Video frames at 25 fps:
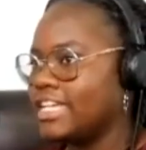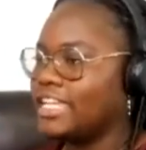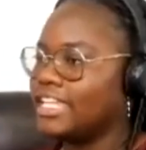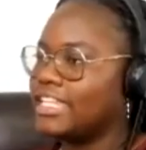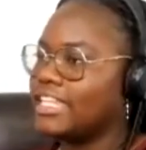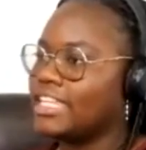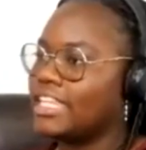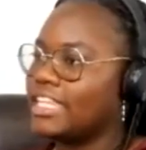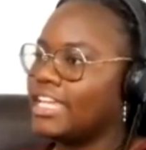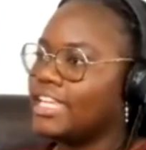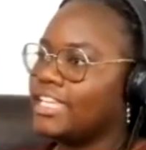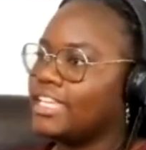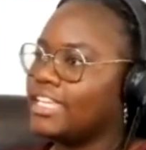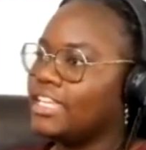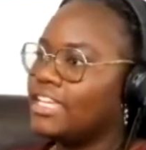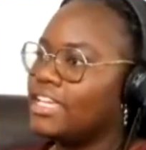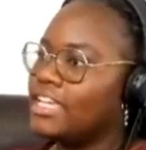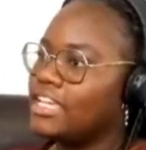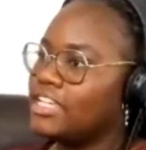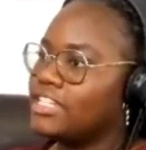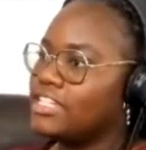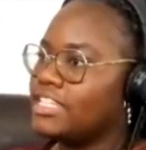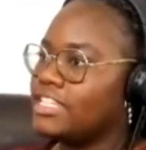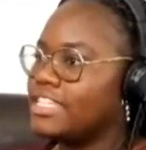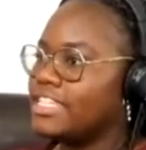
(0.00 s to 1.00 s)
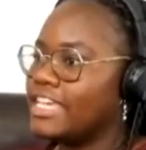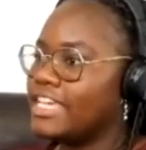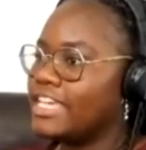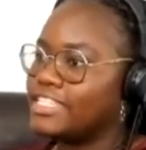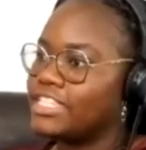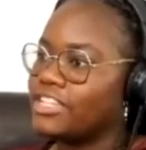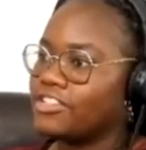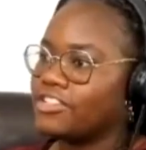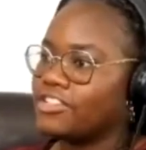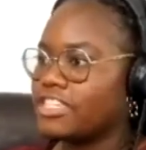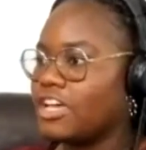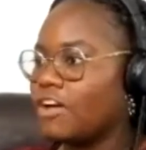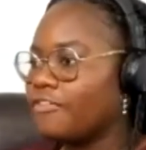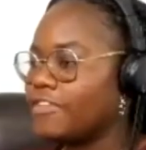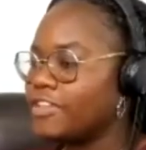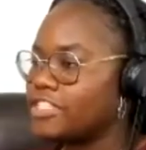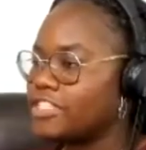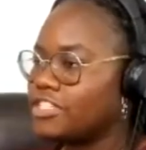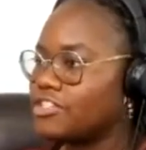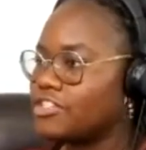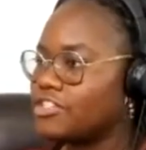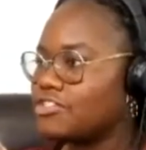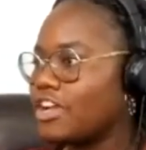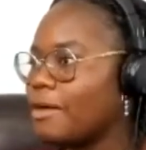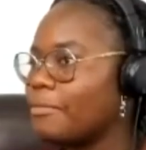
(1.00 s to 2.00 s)
and like she gets herself
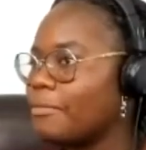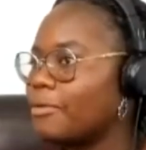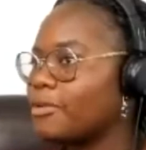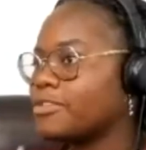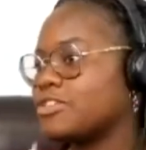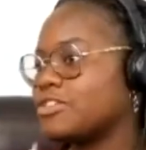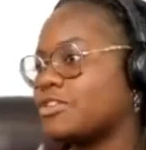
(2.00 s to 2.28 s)
into trouble.